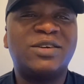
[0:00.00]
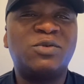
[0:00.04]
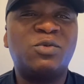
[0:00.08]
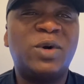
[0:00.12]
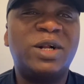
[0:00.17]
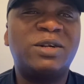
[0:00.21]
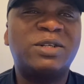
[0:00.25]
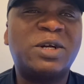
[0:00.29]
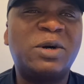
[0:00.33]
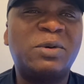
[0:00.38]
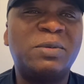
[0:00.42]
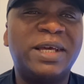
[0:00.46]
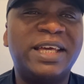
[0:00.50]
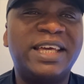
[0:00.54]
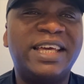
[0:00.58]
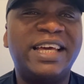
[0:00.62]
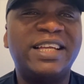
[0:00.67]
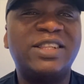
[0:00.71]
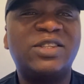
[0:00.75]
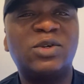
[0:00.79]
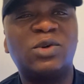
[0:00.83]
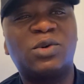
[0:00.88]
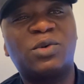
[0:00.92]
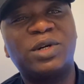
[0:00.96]
and welcome
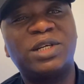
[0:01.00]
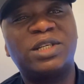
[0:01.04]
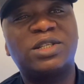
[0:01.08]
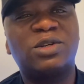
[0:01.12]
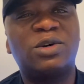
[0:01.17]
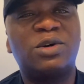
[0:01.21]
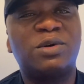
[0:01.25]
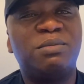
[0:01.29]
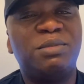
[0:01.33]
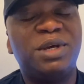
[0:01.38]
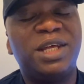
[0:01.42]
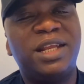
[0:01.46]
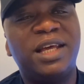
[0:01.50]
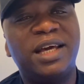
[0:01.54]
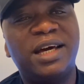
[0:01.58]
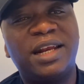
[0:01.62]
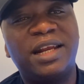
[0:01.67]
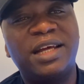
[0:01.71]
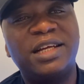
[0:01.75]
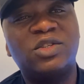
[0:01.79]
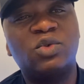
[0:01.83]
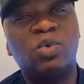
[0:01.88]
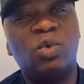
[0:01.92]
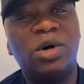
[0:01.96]
again to Chrisog Media
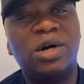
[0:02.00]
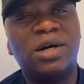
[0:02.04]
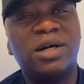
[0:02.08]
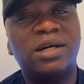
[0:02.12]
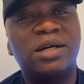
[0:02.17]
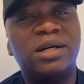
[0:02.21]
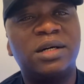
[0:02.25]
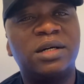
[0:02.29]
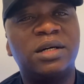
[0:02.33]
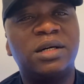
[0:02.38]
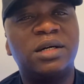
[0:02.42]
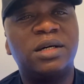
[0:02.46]
Network.